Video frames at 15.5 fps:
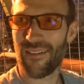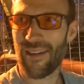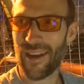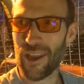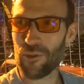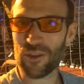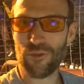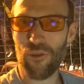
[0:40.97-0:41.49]

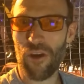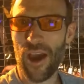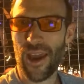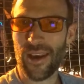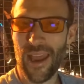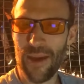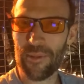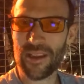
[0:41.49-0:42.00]
And he was
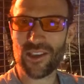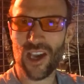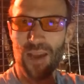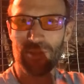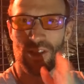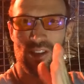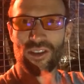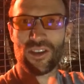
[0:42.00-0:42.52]
right. How many
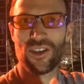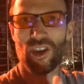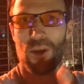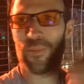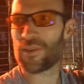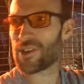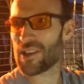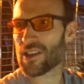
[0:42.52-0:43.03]
times do you
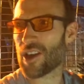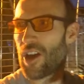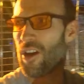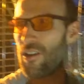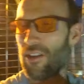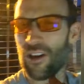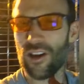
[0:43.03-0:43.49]
stop and just go,